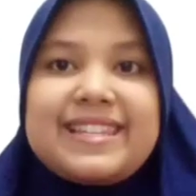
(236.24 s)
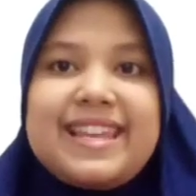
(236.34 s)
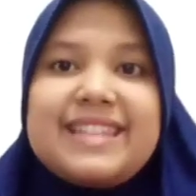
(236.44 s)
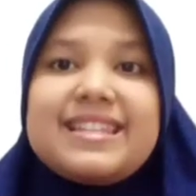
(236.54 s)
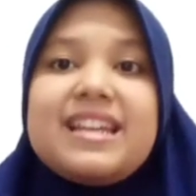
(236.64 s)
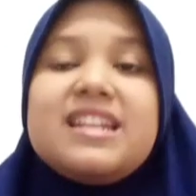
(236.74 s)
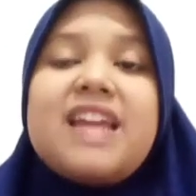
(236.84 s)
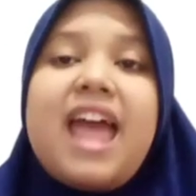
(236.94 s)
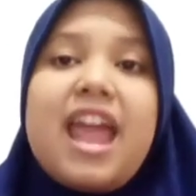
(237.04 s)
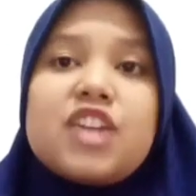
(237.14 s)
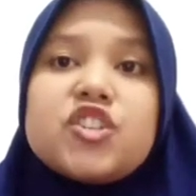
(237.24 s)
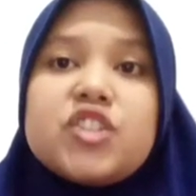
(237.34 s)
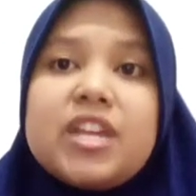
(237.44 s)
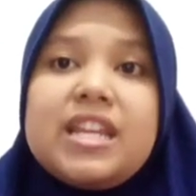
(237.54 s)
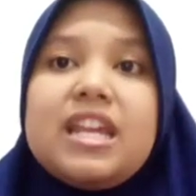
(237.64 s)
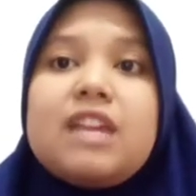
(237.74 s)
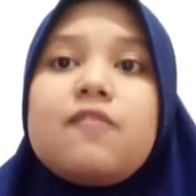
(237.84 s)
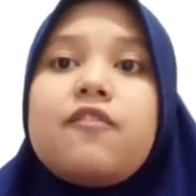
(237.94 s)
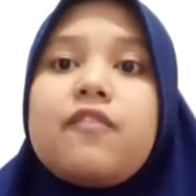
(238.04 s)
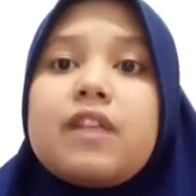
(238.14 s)
is an action in
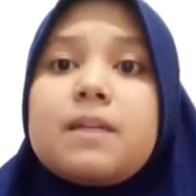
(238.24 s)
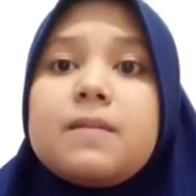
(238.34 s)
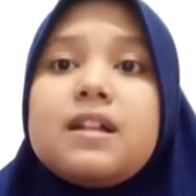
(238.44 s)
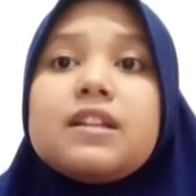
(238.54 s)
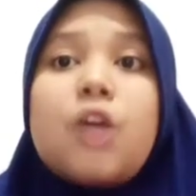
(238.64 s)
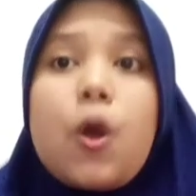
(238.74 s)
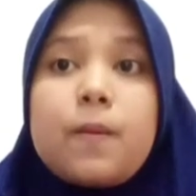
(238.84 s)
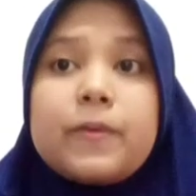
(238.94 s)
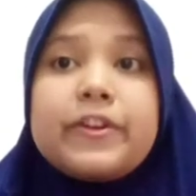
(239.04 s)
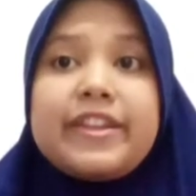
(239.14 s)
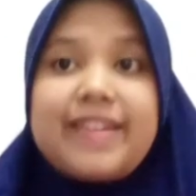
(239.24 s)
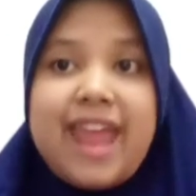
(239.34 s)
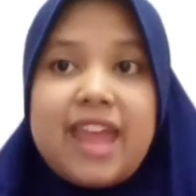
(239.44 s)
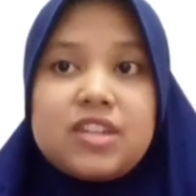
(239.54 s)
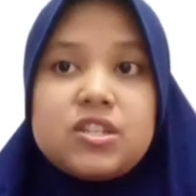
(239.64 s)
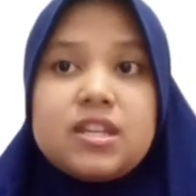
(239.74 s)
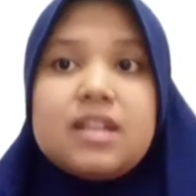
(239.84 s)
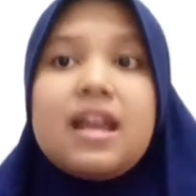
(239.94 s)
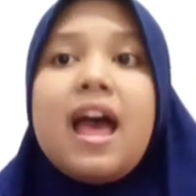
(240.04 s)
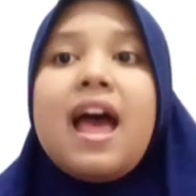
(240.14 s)
verbal communication,